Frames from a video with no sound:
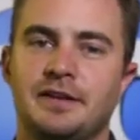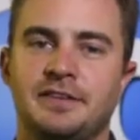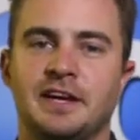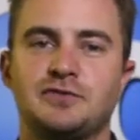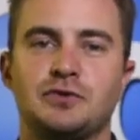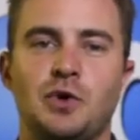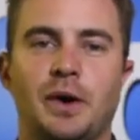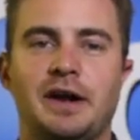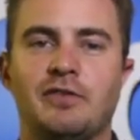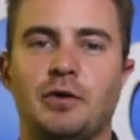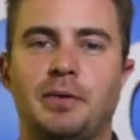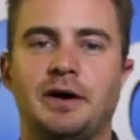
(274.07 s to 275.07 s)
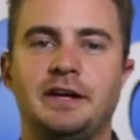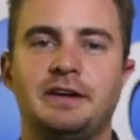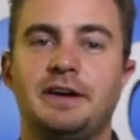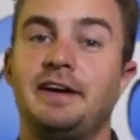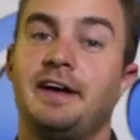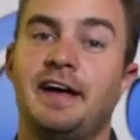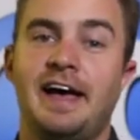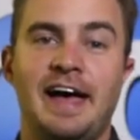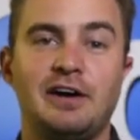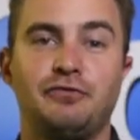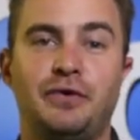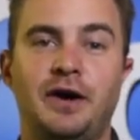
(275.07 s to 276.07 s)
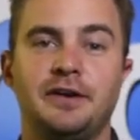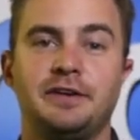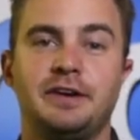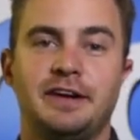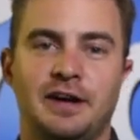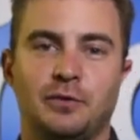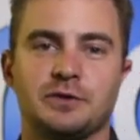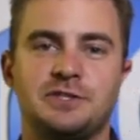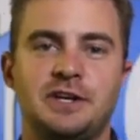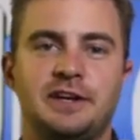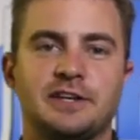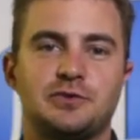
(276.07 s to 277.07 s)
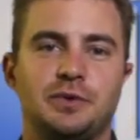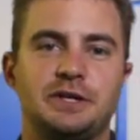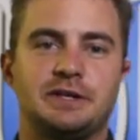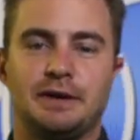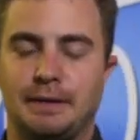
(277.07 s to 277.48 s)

Thanks for joining, everybody. Have fun, and we'll see you next week.